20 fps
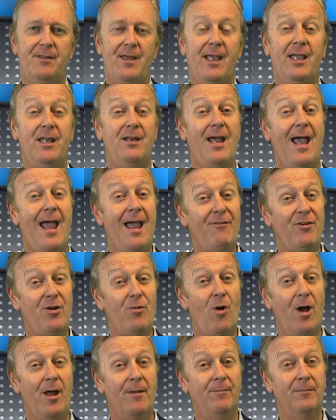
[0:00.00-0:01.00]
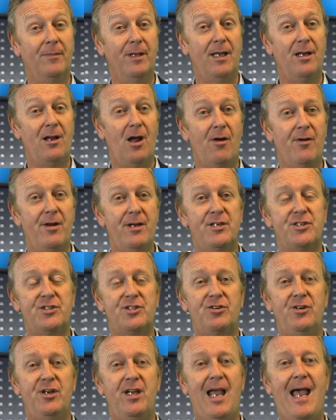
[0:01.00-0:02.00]
thank you to everyone in our
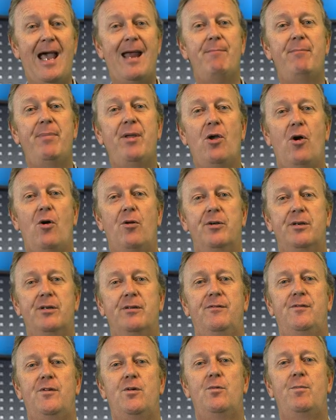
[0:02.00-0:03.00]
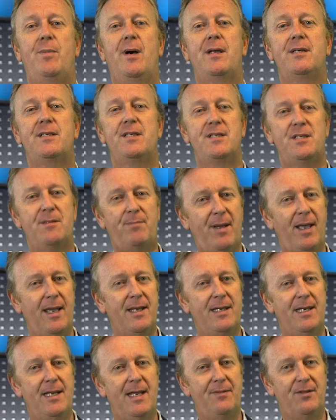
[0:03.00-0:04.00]
industry and beyond for
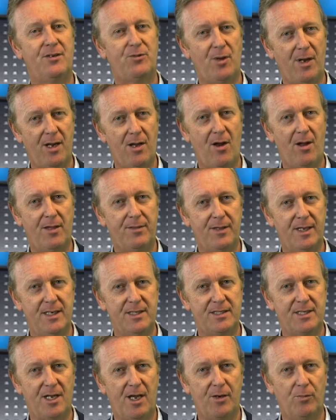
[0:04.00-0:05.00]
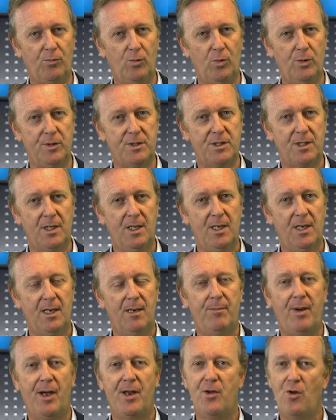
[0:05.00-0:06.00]
participating in the 29th INCITE Awards
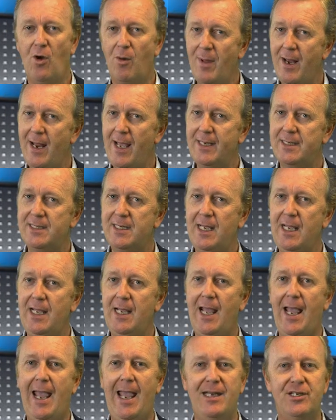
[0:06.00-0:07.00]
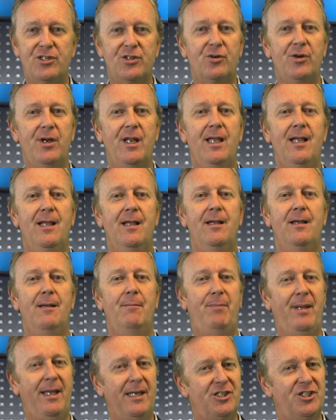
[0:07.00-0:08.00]
by nominating, entering,
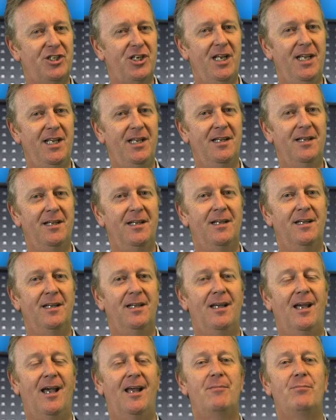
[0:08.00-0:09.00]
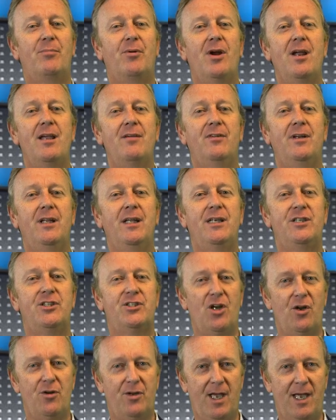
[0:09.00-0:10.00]
pitching, and bravely
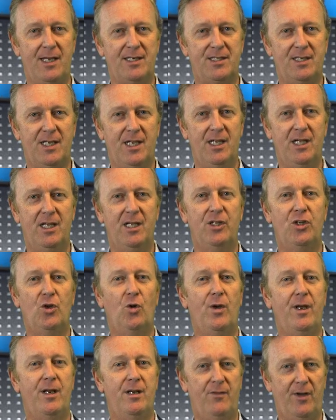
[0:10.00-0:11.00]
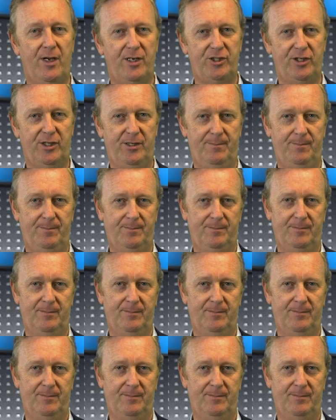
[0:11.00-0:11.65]
showcasing your innovation